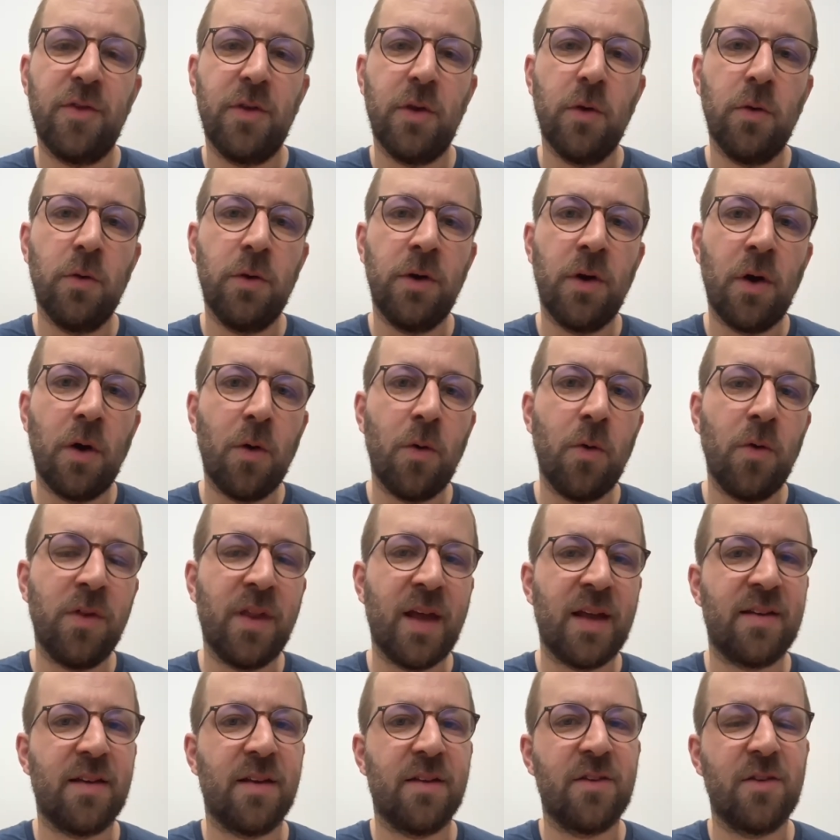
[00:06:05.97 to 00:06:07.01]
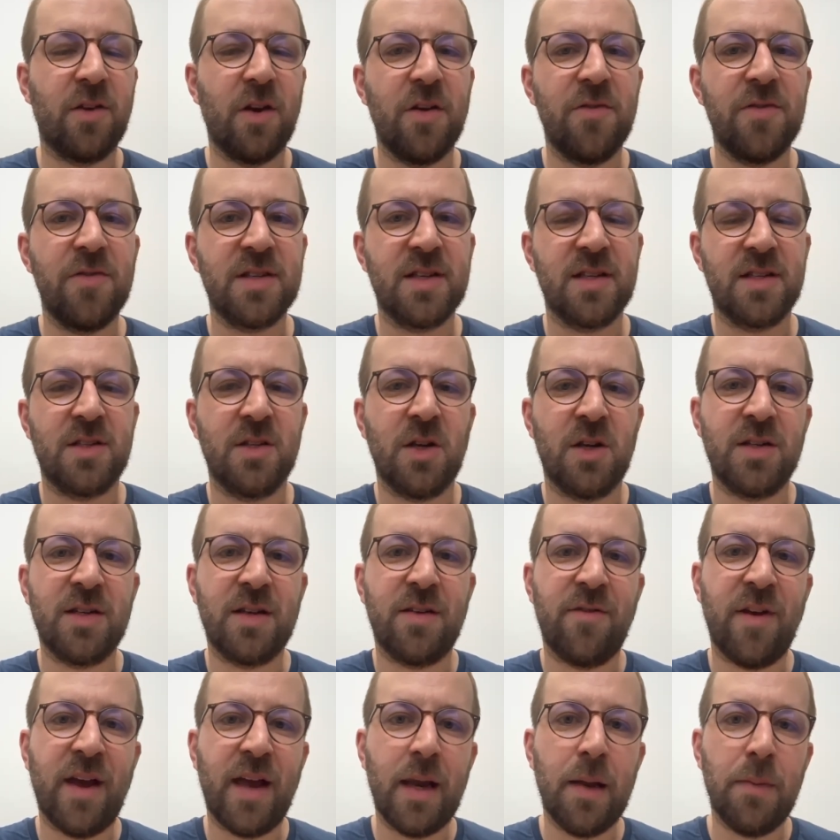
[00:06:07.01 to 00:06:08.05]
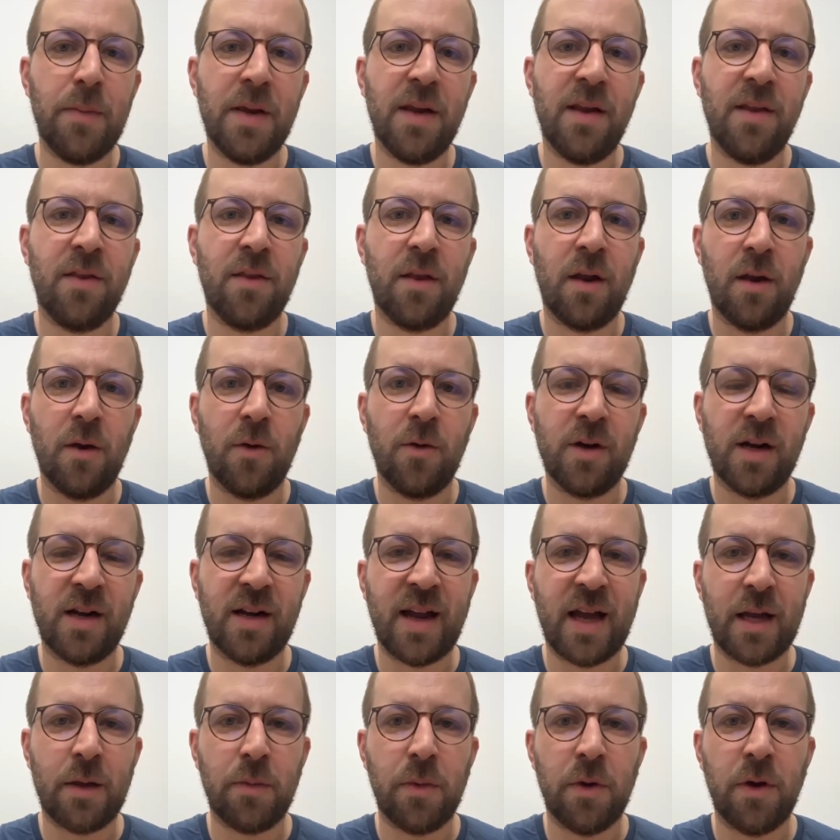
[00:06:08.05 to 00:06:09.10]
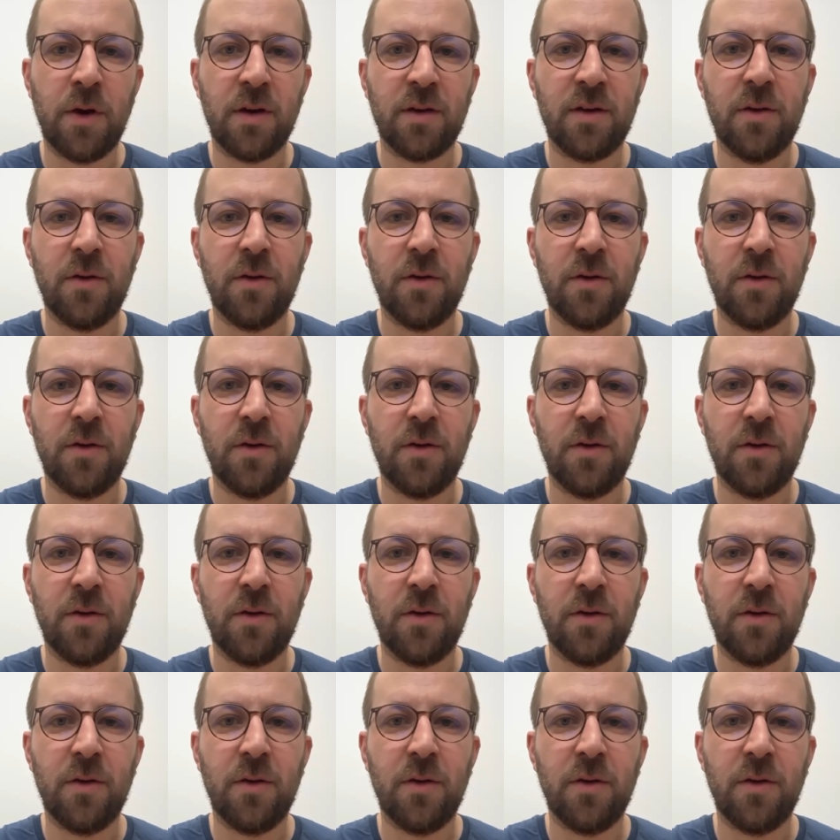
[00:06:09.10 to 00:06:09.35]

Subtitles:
you know that a service is not available in the local network,